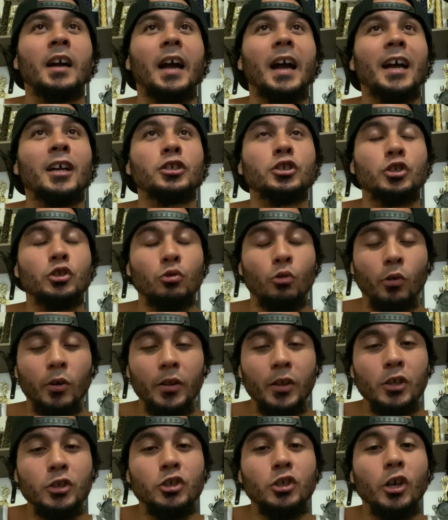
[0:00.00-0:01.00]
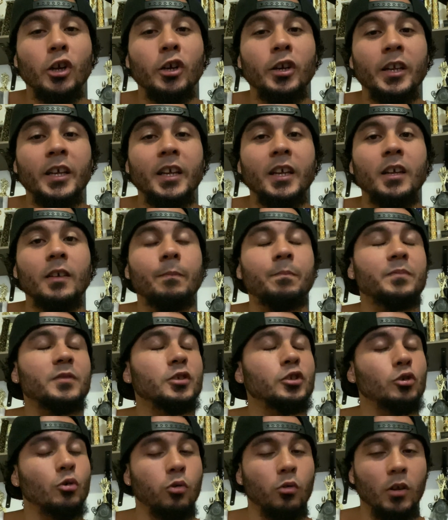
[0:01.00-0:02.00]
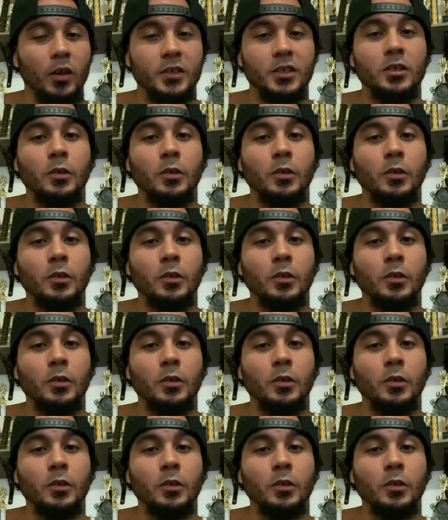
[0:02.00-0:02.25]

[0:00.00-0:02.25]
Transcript: Enjoy the journey, trust